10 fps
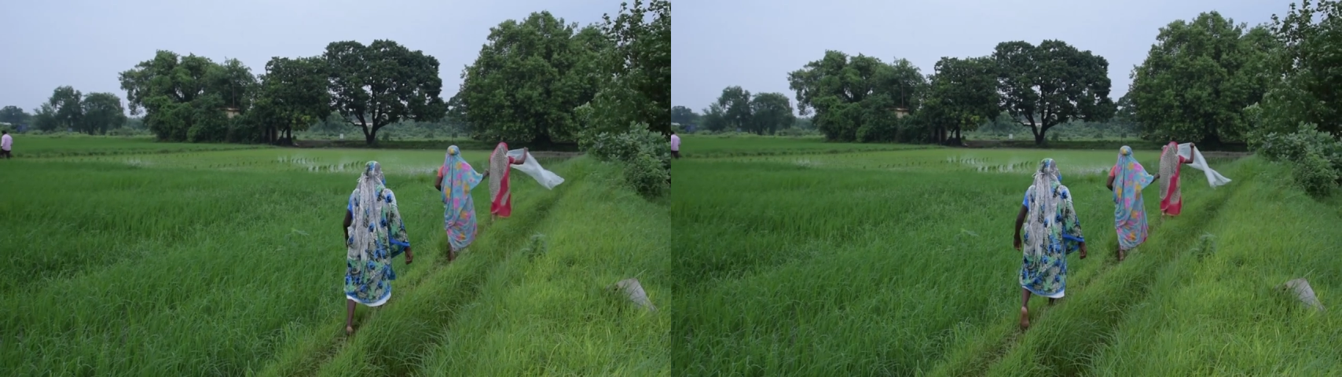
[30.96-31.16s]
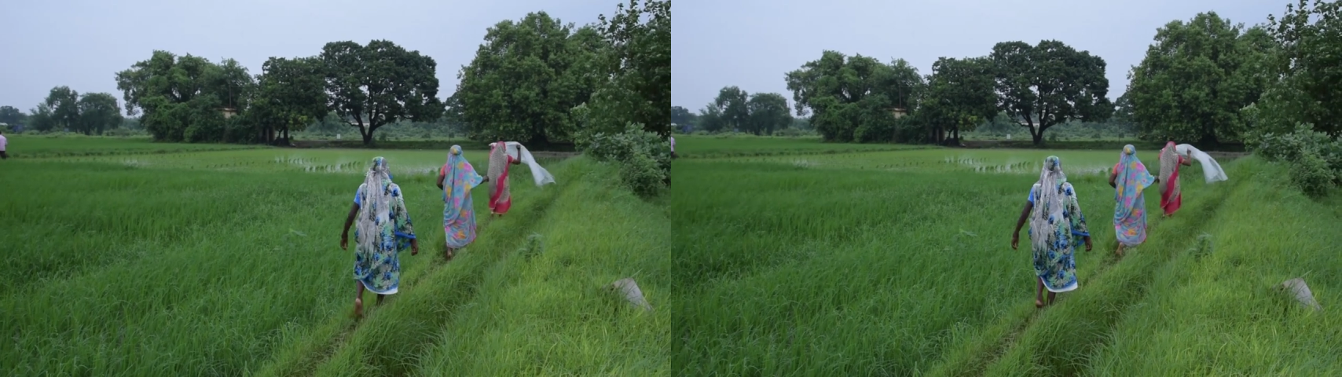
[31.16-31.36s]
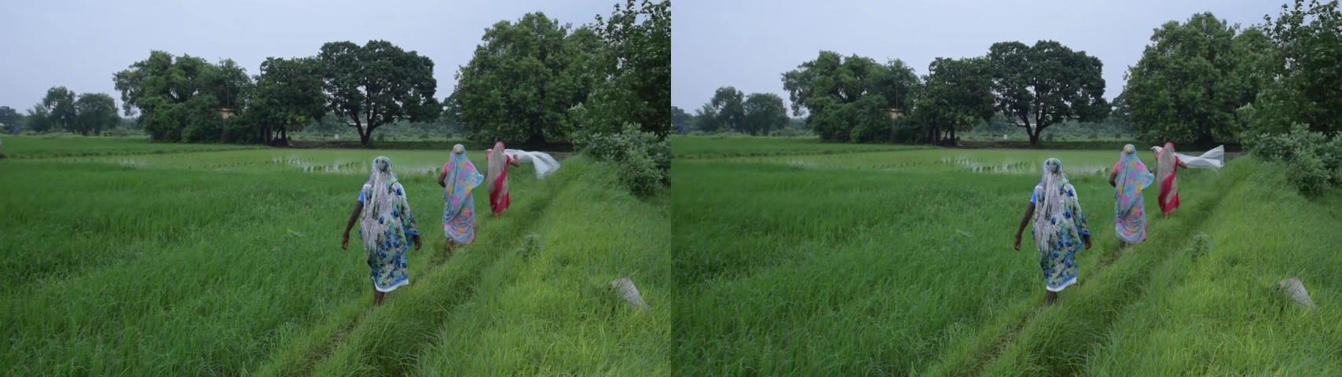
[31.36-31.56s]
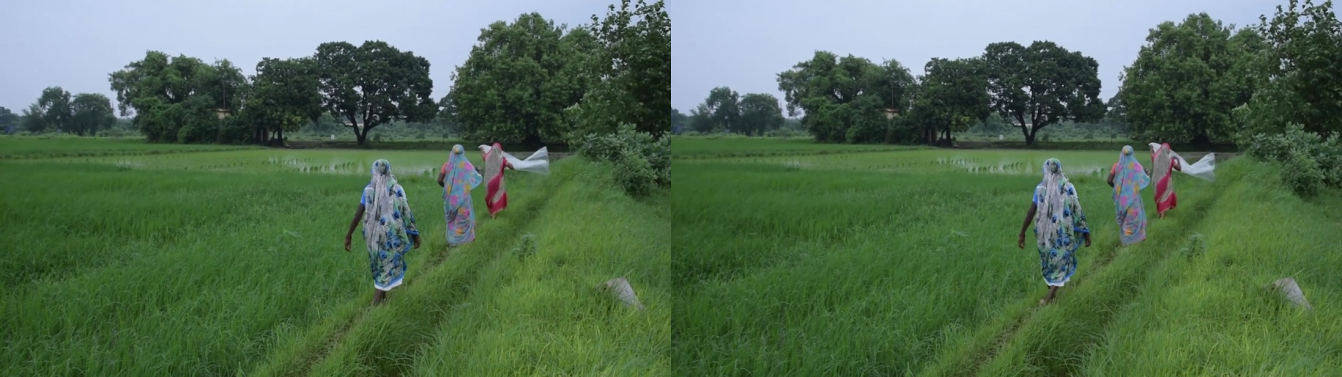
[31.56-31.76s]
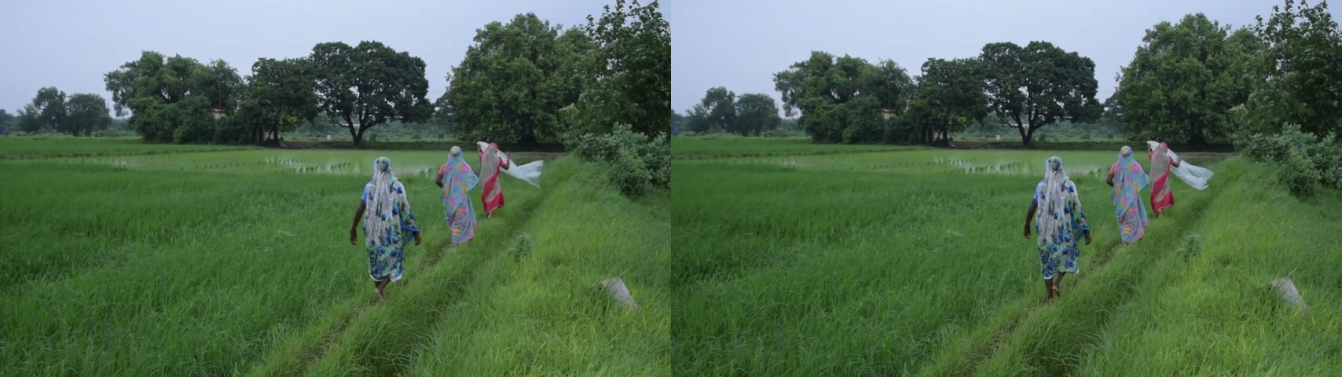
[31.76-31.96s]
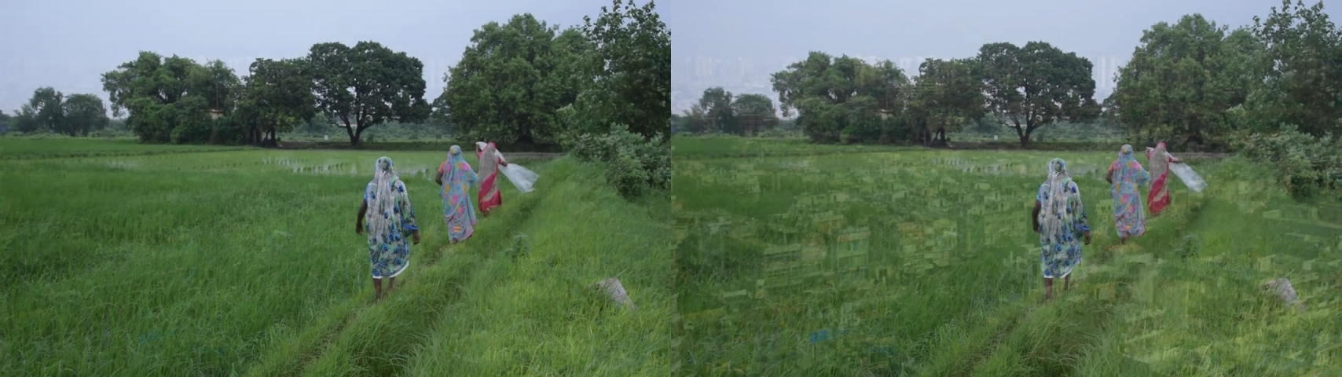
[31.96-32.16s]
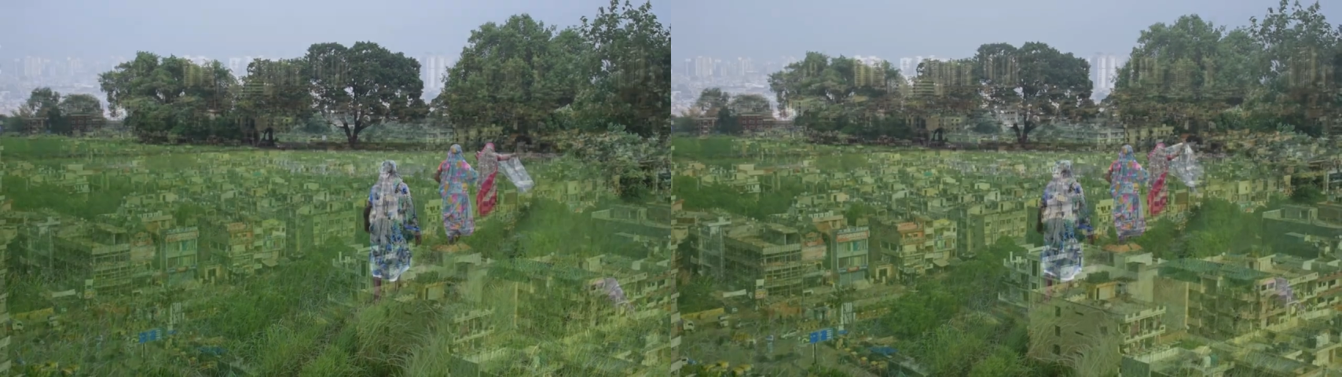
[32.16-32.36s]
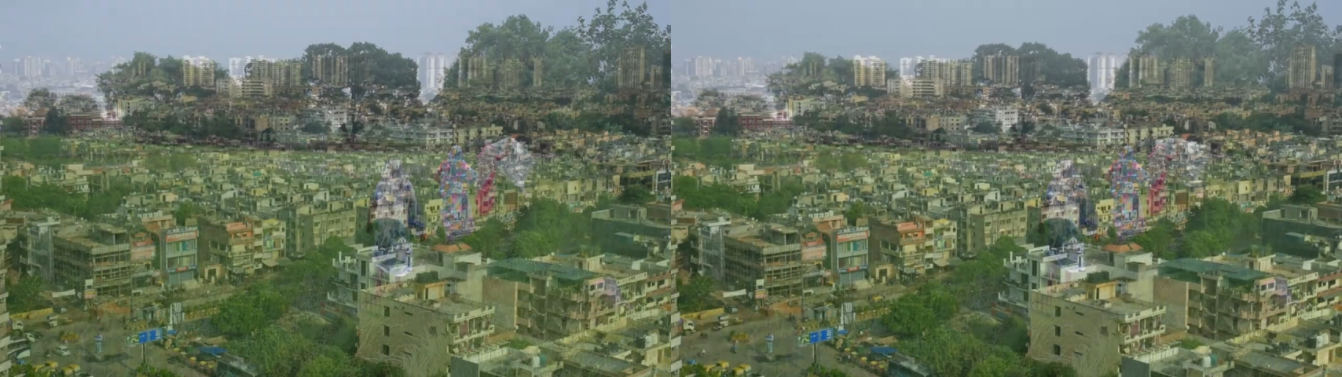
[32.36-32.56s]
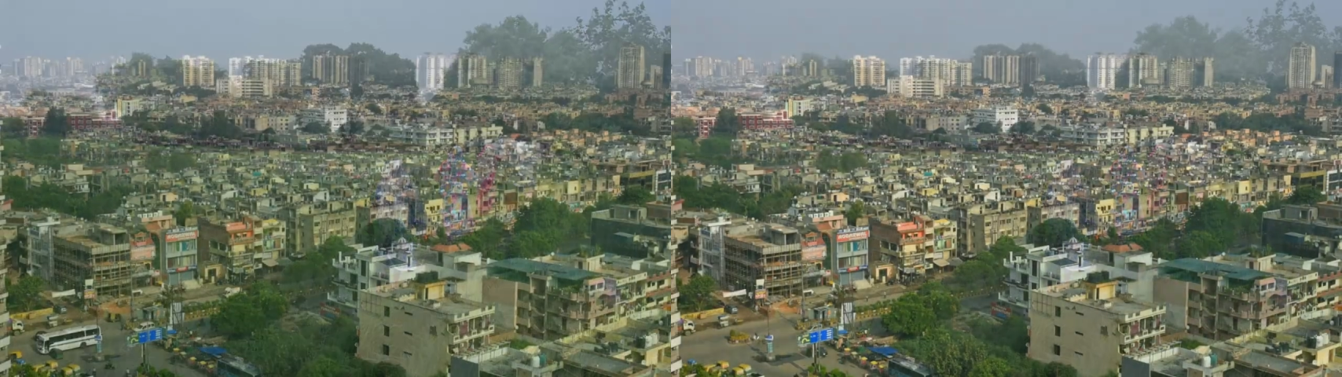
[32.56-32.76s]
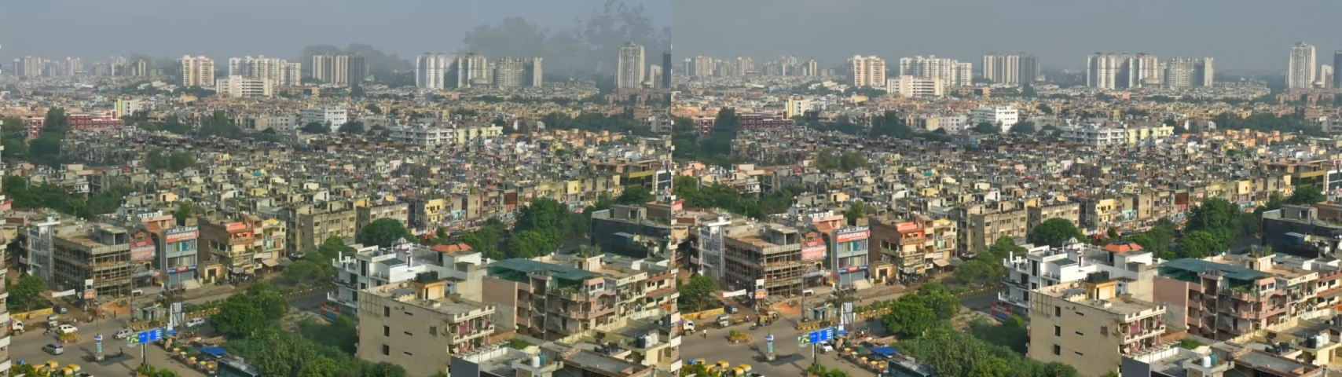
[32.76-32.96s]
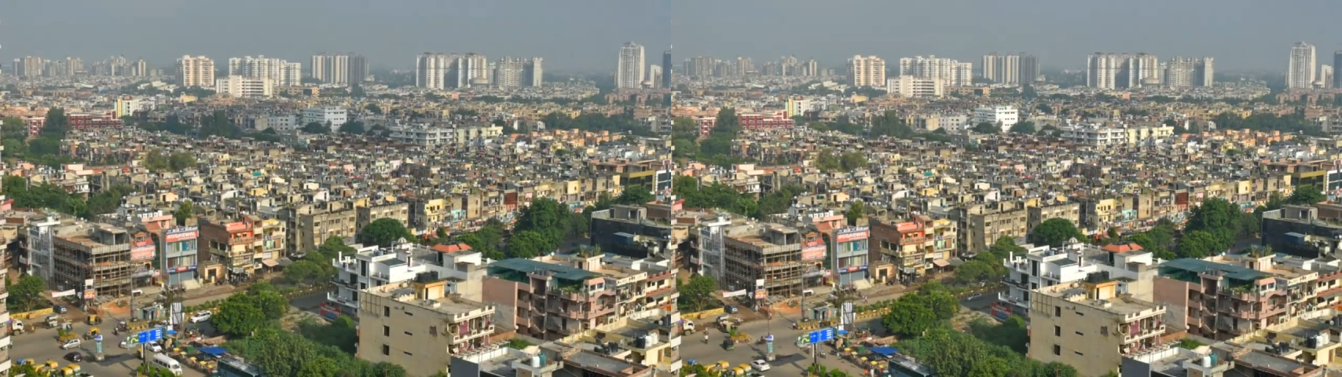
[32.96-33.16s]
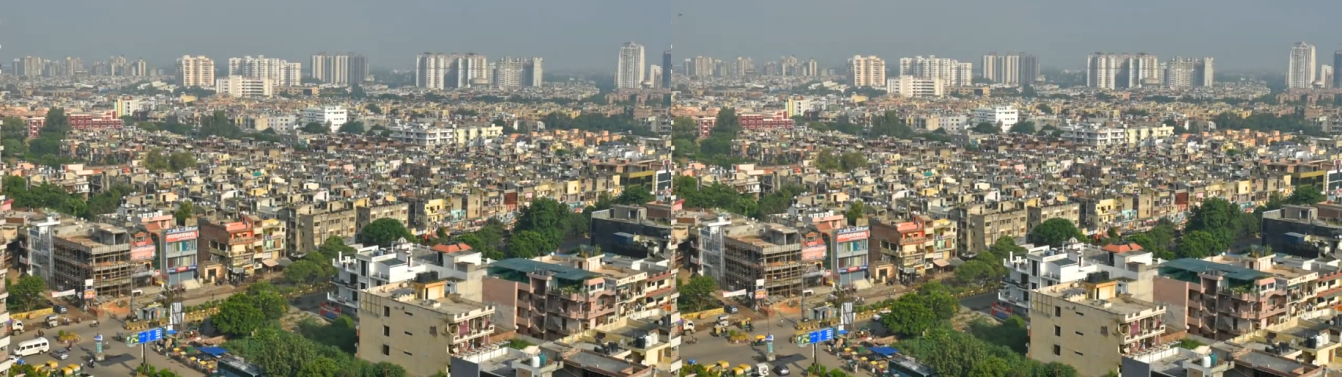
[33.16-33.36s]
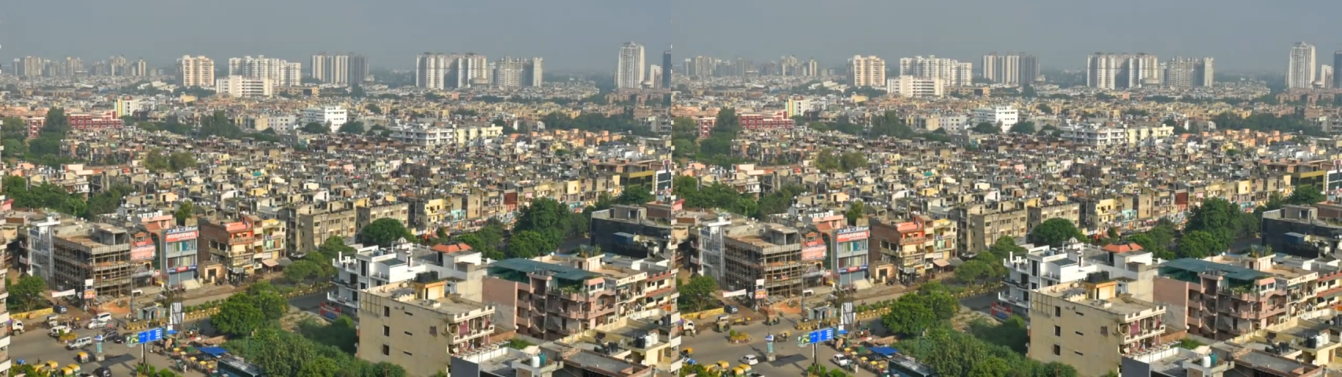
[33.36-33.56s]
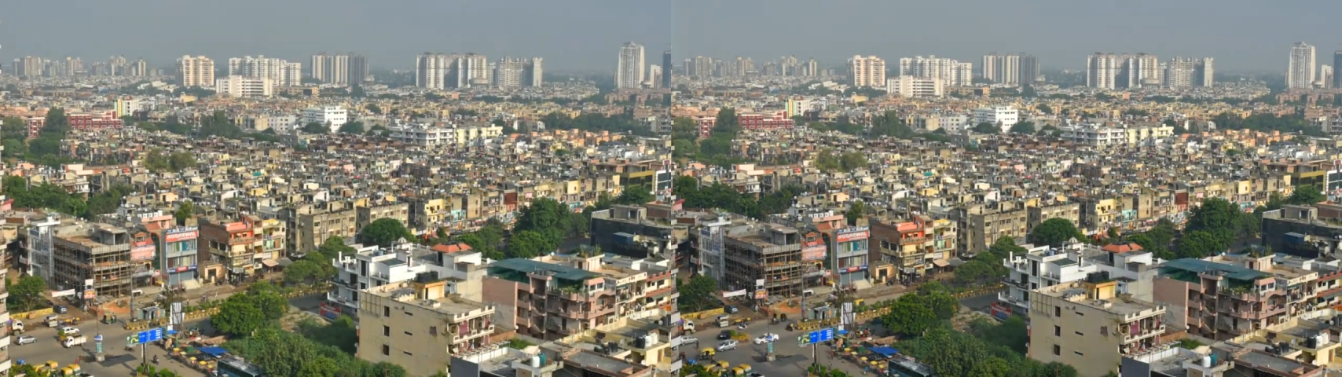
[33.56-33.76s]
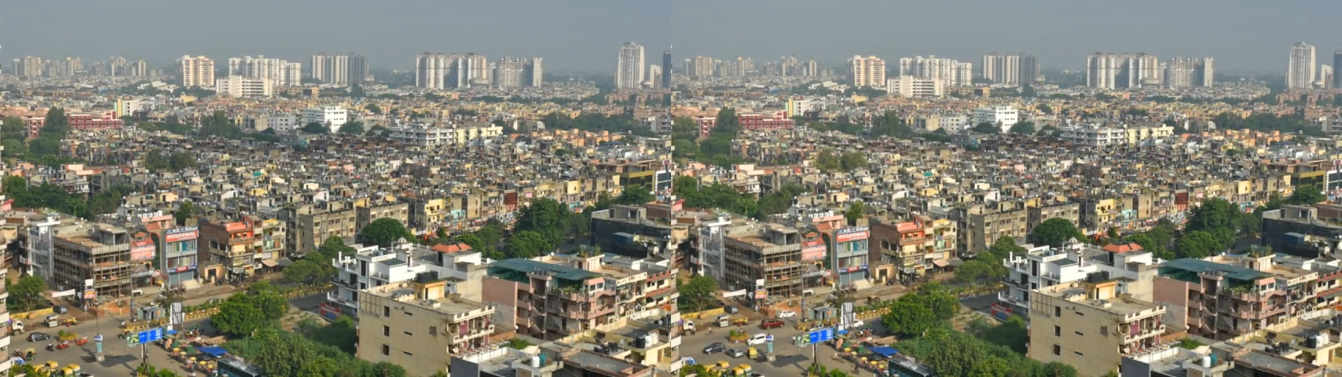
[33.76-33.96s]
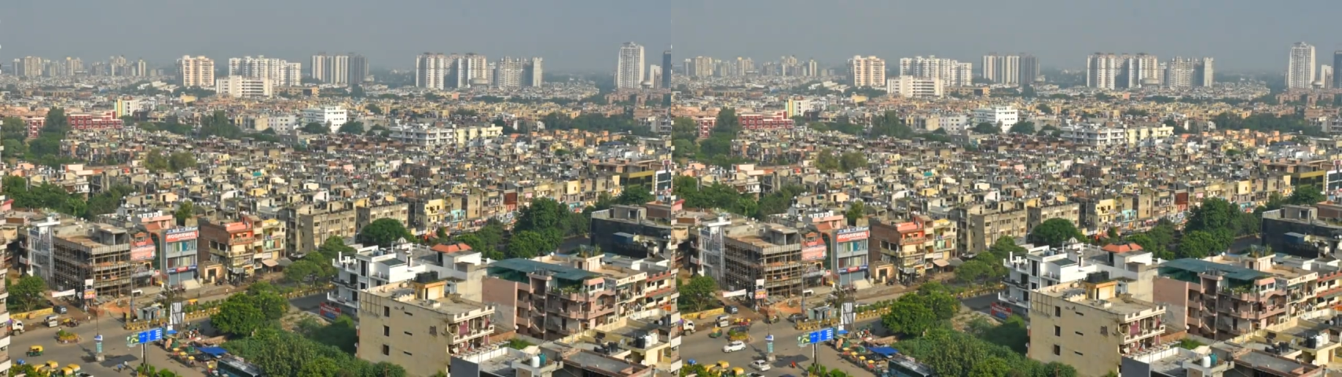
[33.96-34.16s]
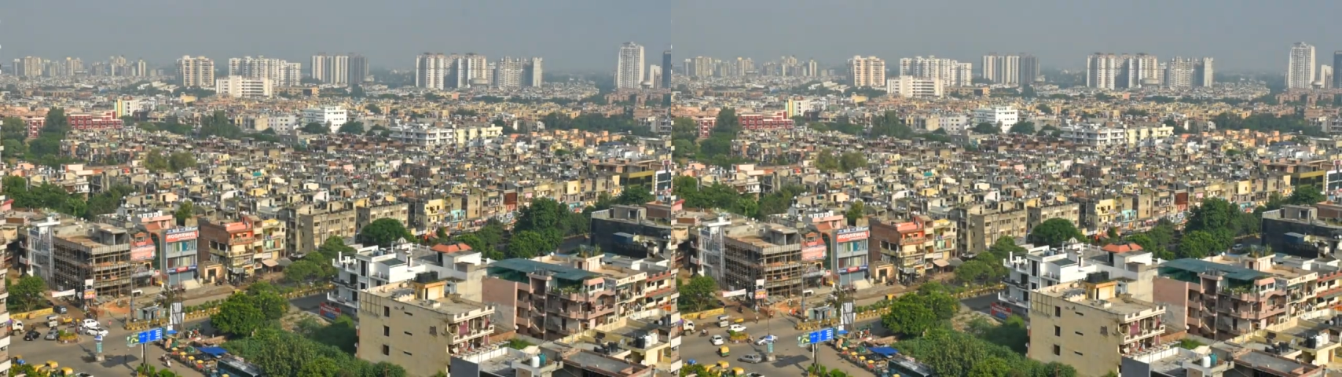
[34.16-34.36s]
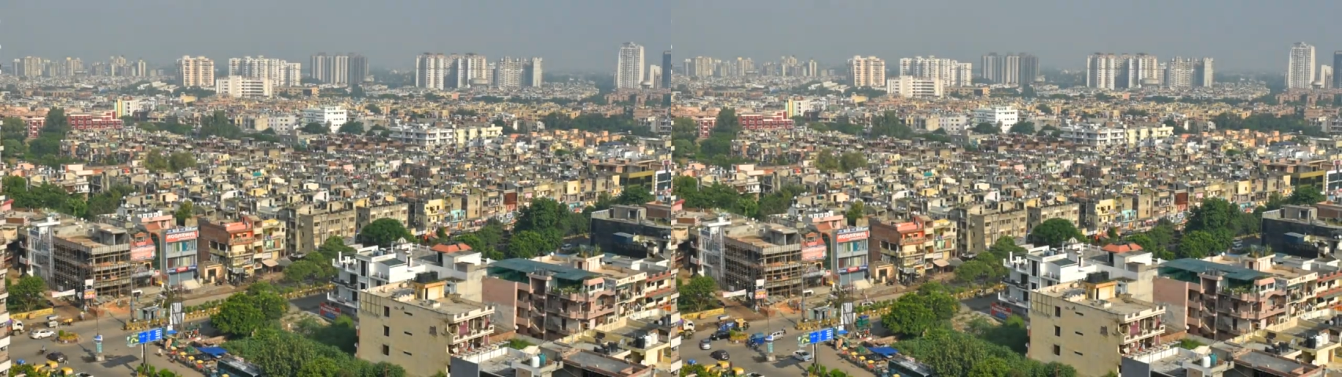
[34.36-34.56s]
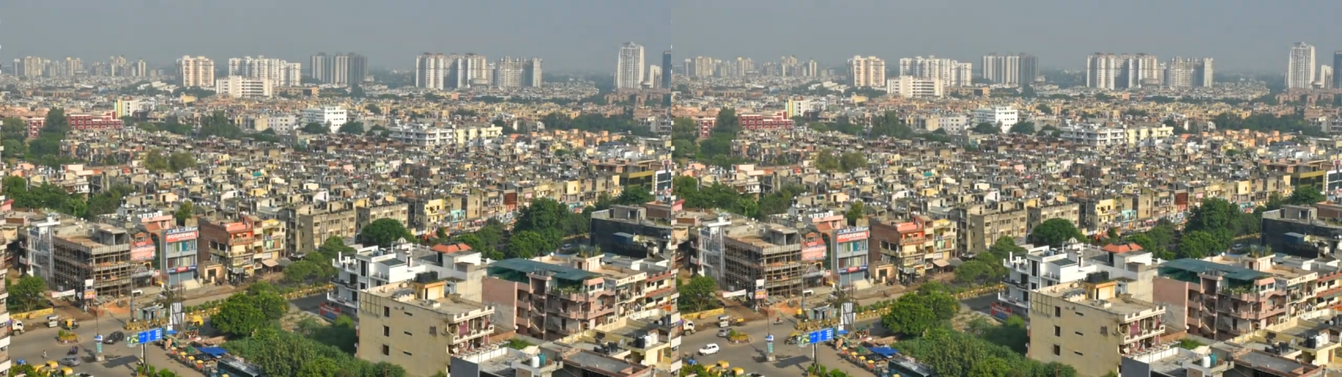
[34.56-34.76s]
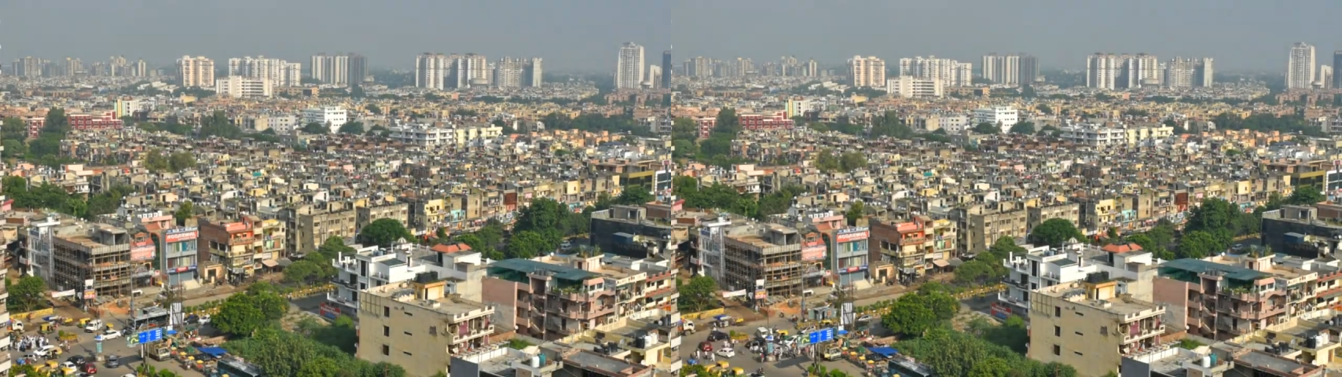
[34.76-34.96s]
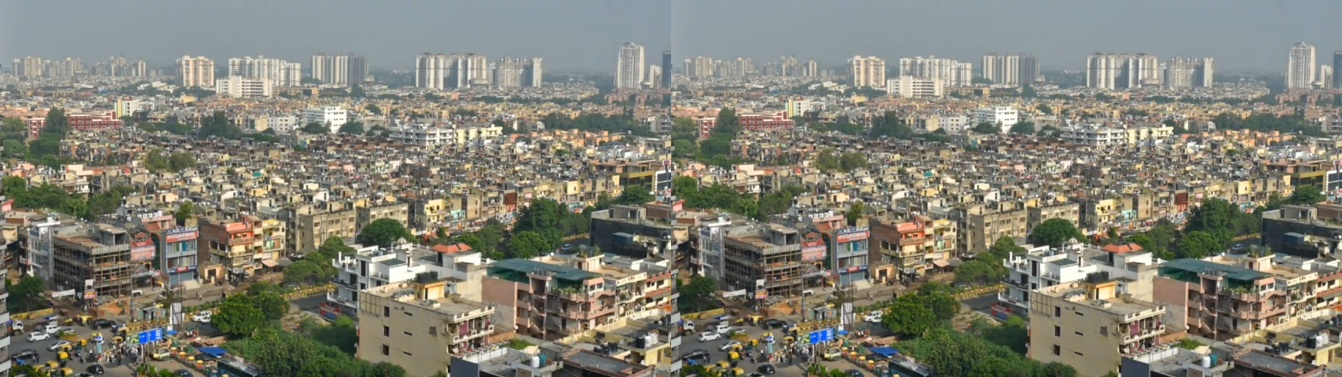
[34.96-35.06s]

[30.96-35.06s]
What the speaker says: Nobody's mouth can be seen.